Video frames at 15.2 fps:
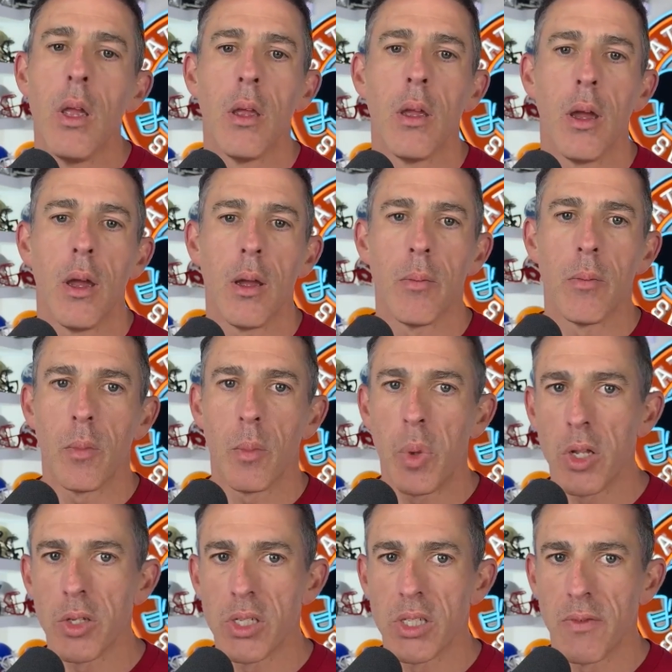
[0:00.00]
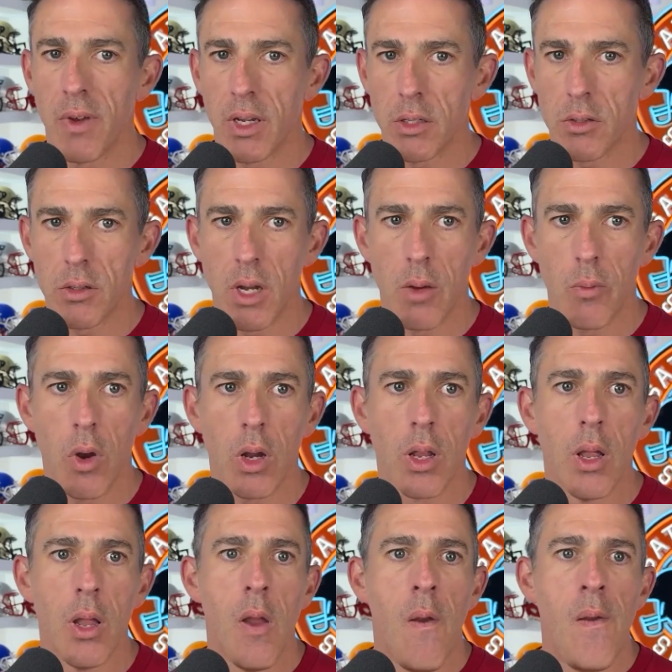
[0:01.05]
Apologies if I get your name wrong.
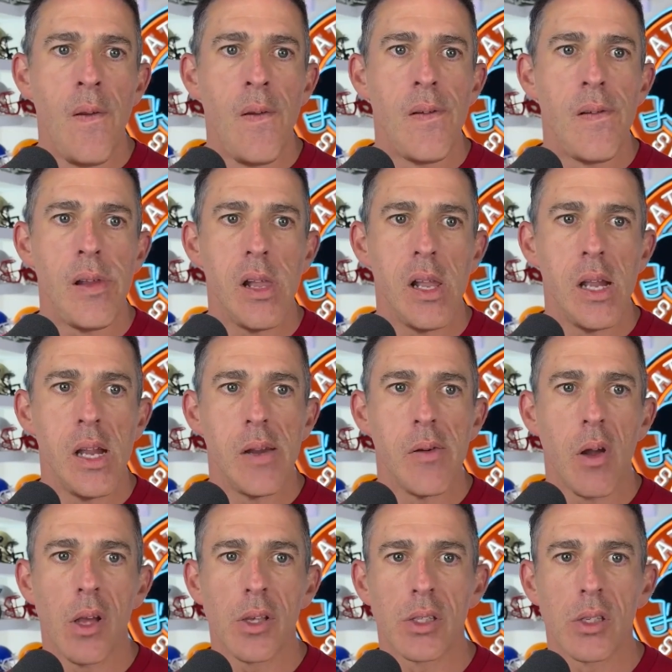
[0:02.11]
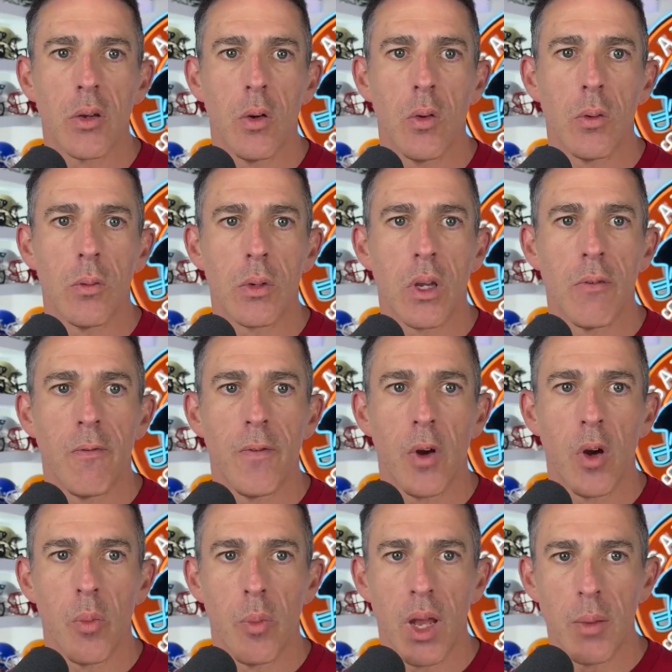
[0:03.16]
And also
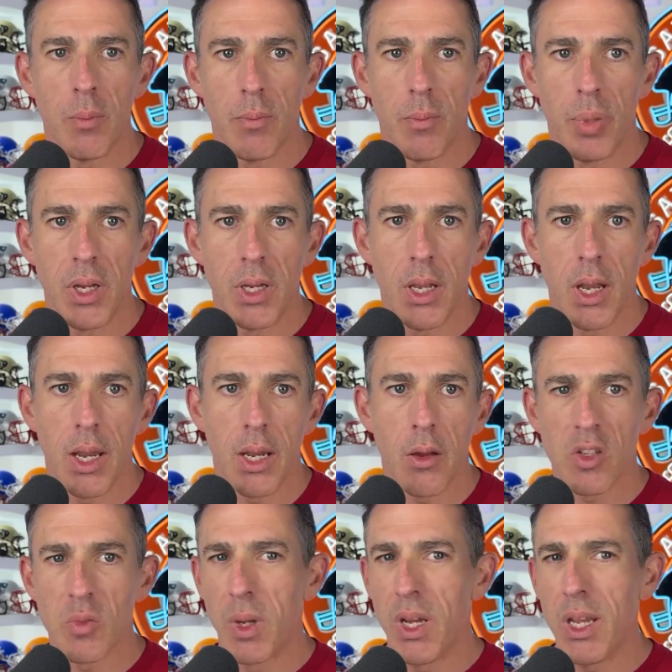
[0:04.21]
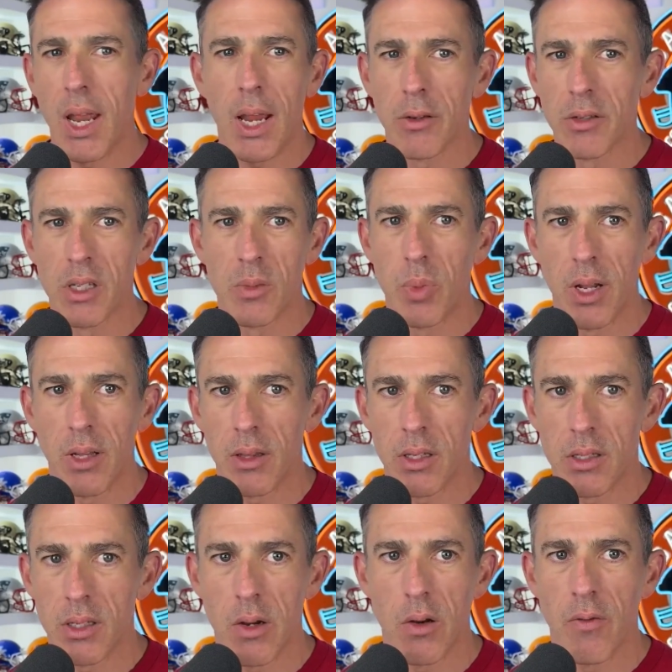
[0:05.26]
confirmed by Pete Nakos. Pete Nakos has been at the
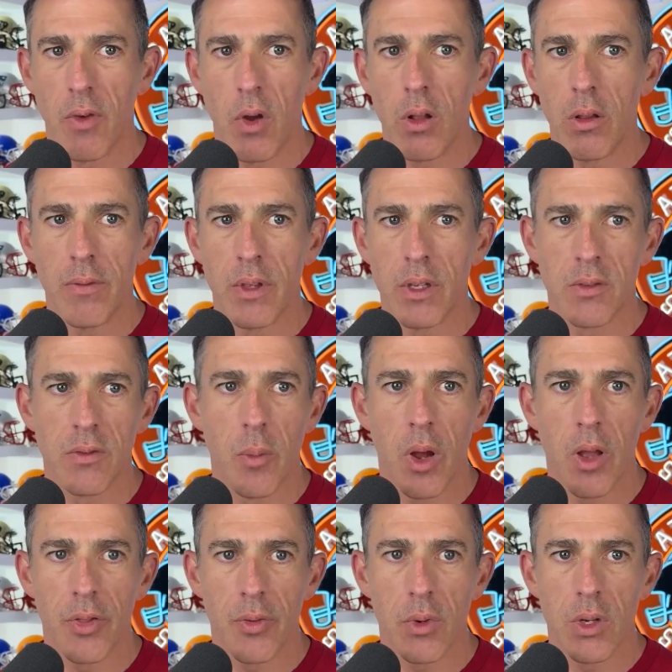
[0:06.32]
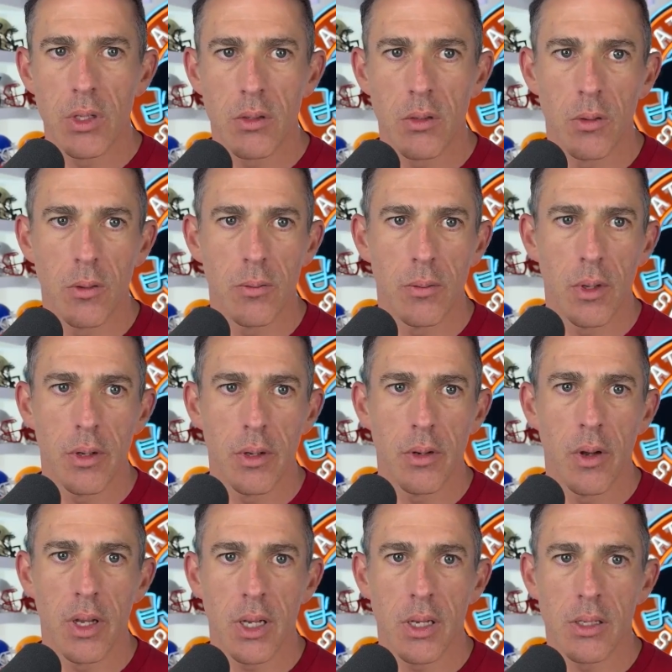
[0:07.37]
center of all of this from On3, so I don't know.
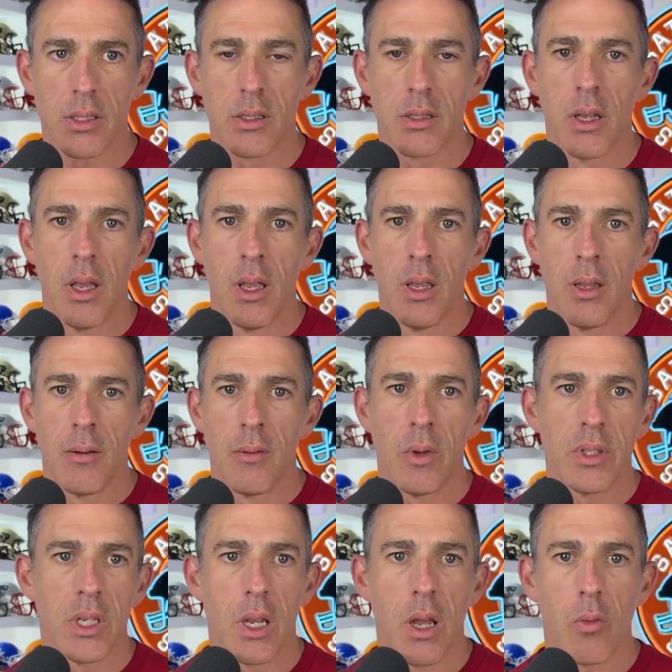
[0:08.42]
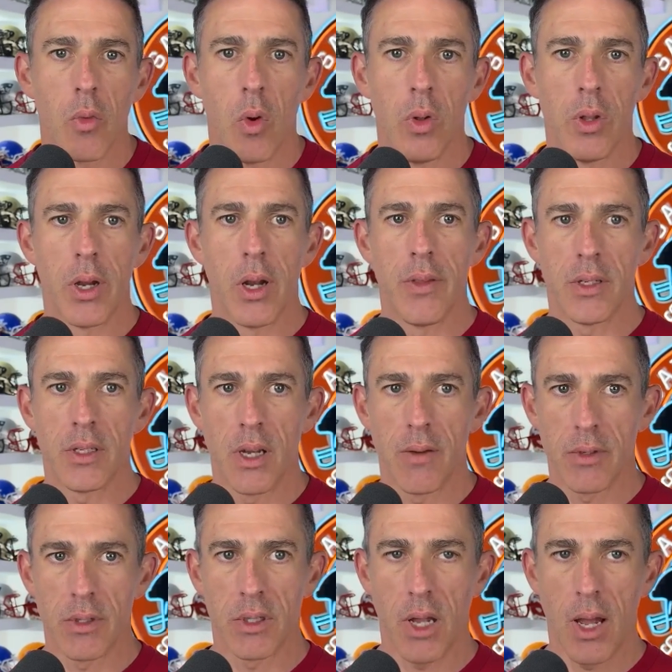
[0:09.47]
I guess once he got rolling on this, he
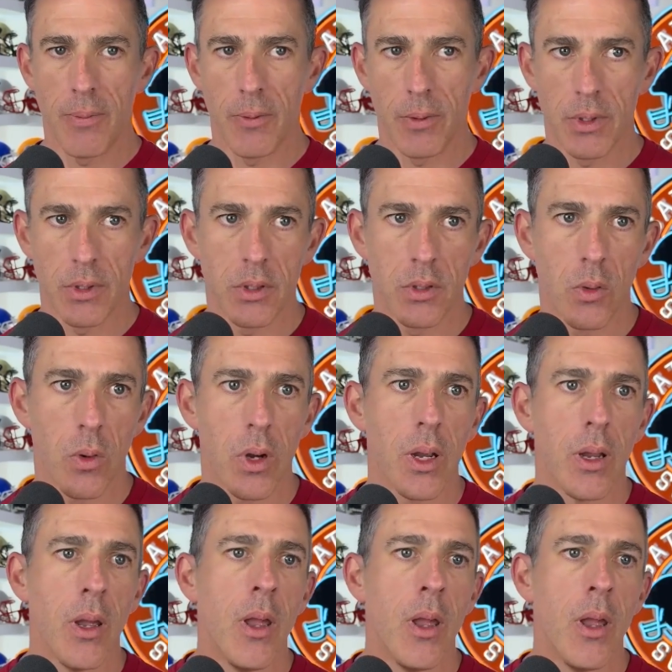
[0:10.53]
never stopped with this story.